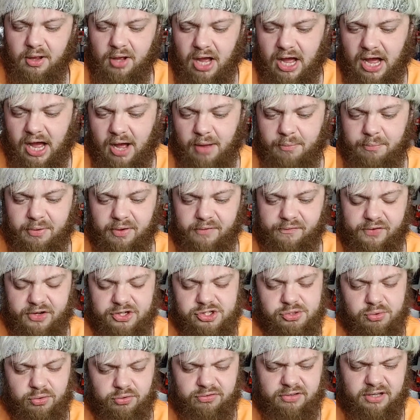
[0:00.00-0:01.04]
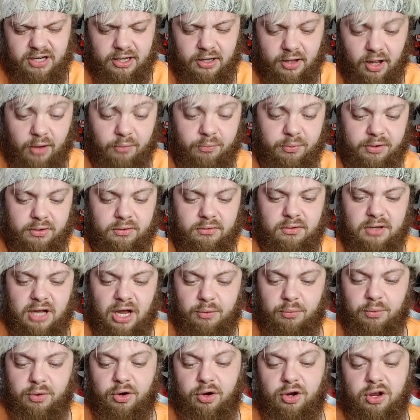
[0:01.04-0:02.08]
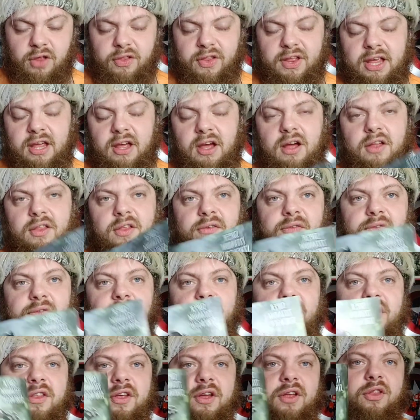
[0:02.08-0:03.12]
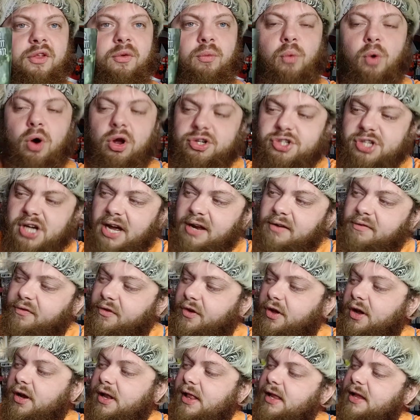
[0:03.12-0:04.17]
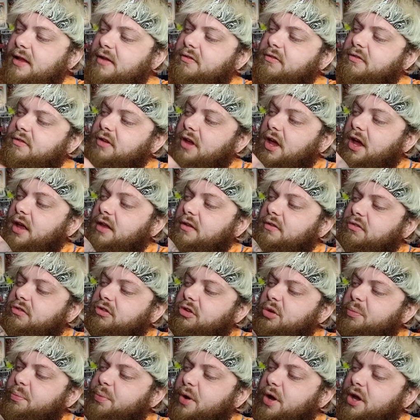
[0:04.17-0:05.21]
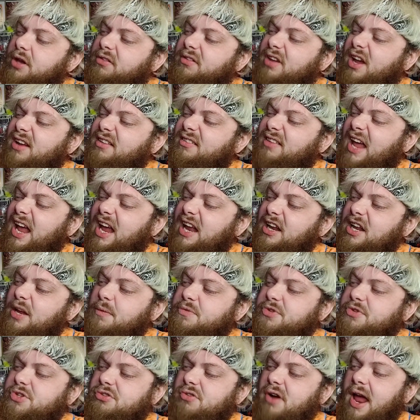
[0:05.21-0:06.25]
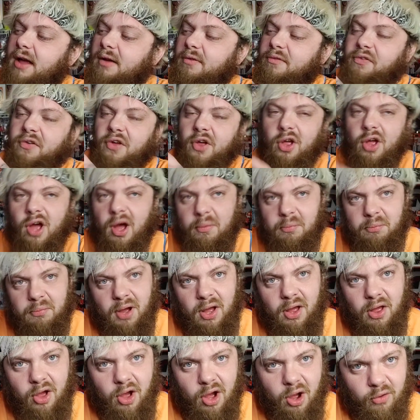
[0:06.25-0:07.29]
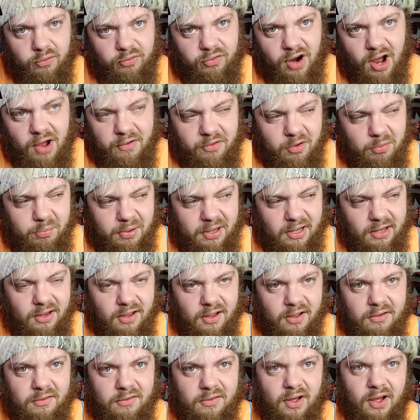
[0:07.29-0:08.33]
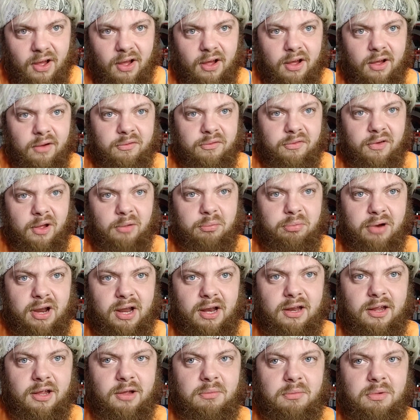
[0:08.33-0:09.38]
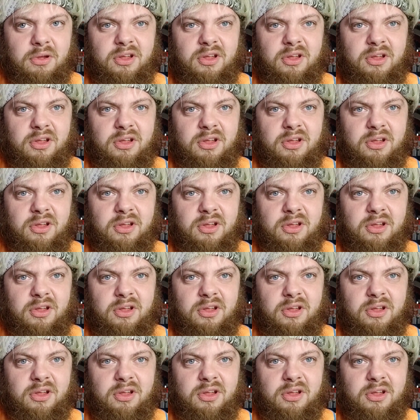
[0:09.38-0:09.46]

Um, but visuals, did I, I, look at the, uh, the, the, the the watch advert. Uh, super titanium strength, or rather it be uh, vibranium.